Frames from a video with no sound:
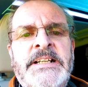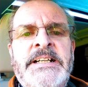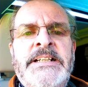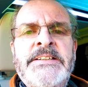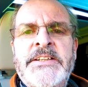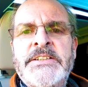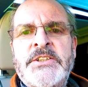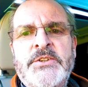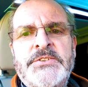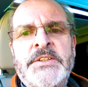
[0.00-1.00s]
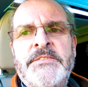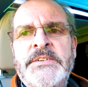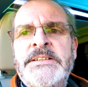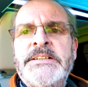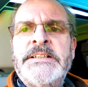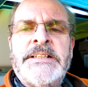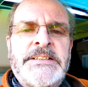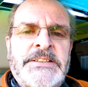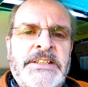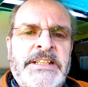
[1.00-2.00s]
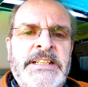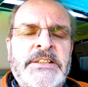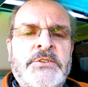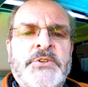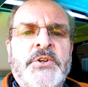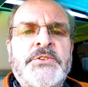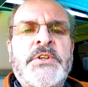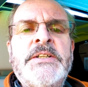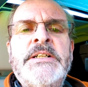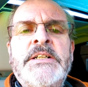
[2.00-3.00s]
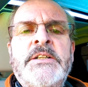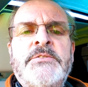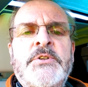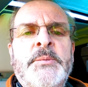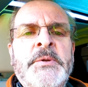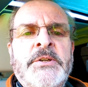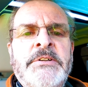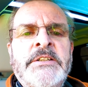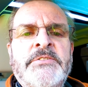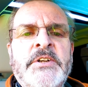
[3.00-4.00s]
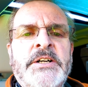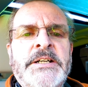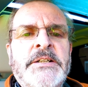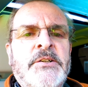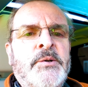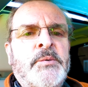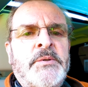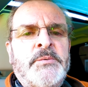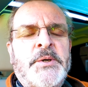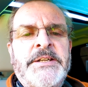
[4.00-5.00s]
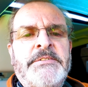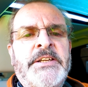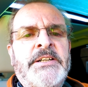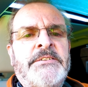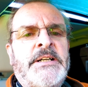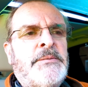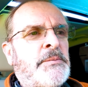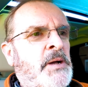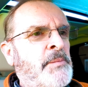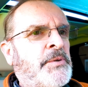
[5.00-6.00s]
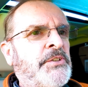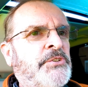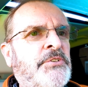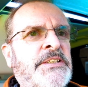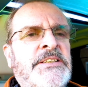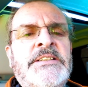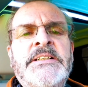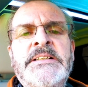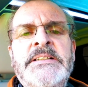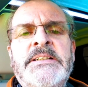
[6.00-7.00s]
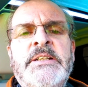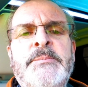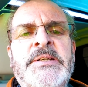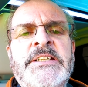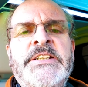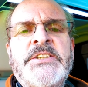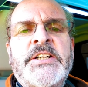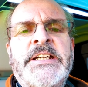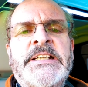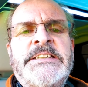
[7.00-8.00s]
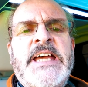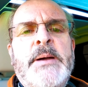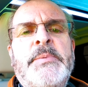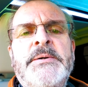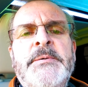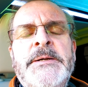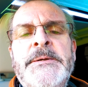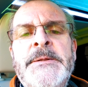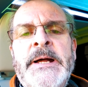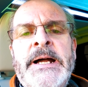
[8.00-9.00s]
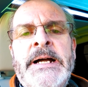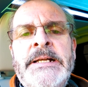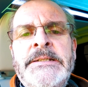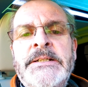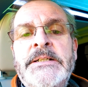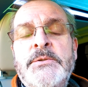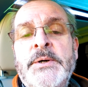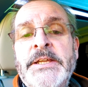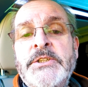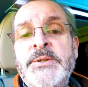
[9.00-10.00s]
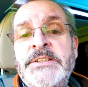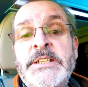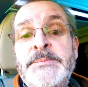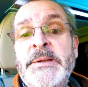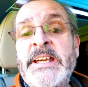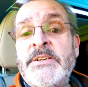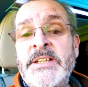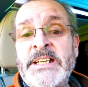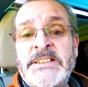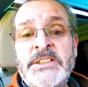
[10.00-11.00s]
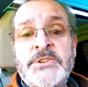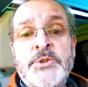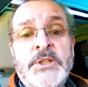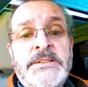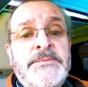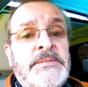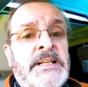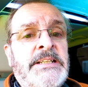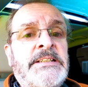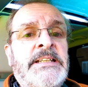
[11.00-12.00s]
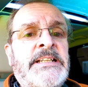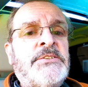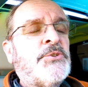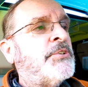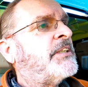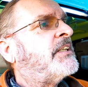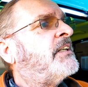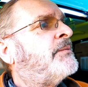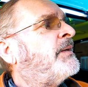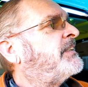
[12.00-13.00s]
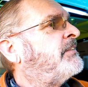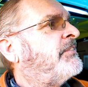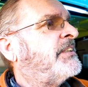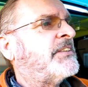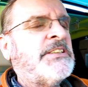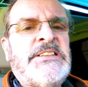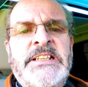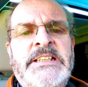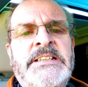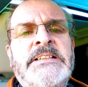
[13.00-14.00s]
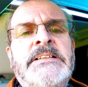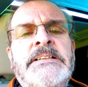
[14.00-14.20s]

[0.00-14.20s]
and there's lots of uh, sticky little dots from the green fly or whatever they are up in the trees that busy sucking sap and uh, what they do is they spit out the excess sugar and it lands on your car makes everything sticky